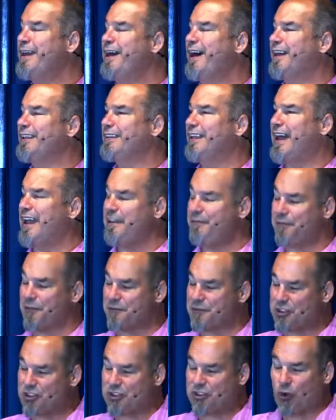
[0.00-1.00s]
a life of
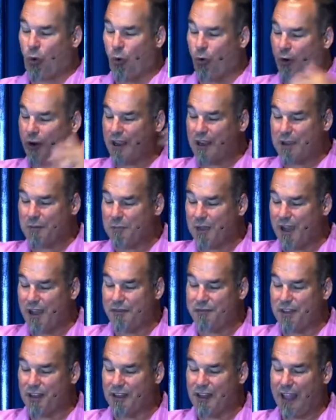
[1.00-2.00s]
soaring
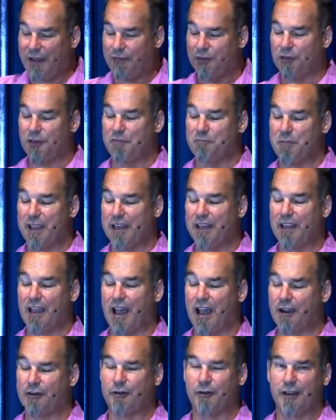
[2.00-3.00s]
above the level of
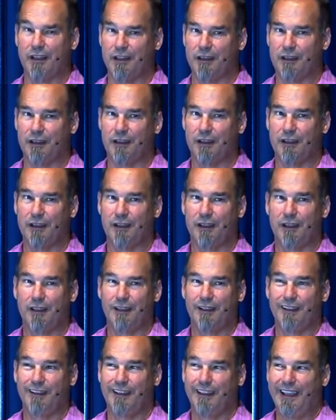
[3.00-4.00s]
mediocrity?
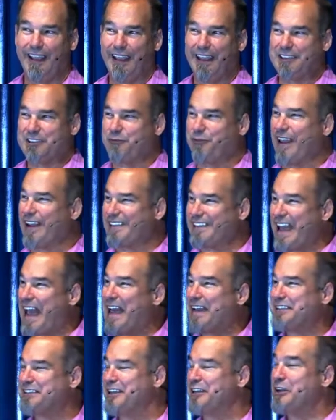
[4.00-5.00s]
It's
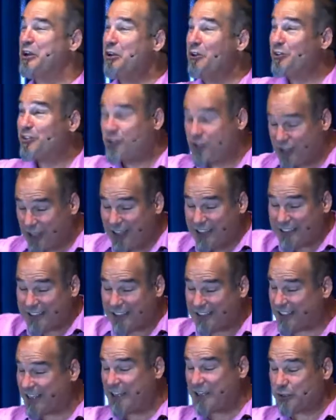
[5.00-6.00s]
fantastic news.
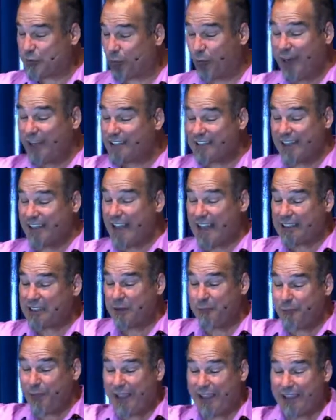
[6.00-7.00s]
Jesus is risen. That's a
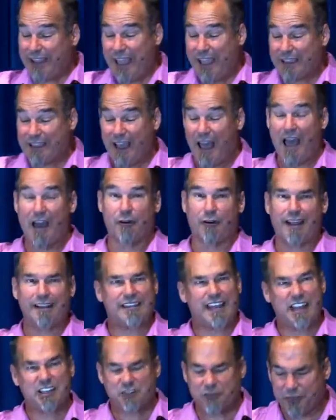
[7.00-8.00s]
big yay, God, right?
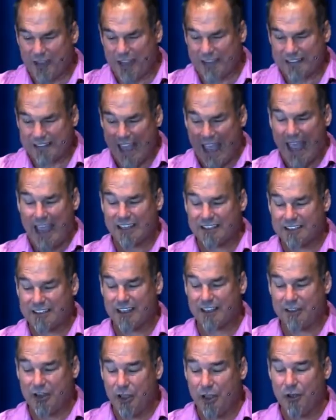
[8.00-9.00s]
That's
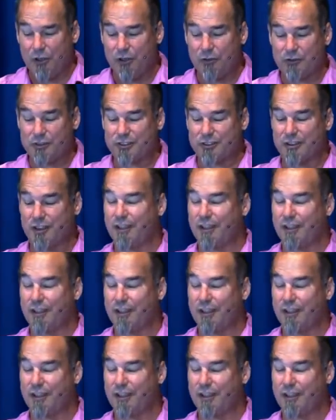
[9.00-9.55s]
fantastic news.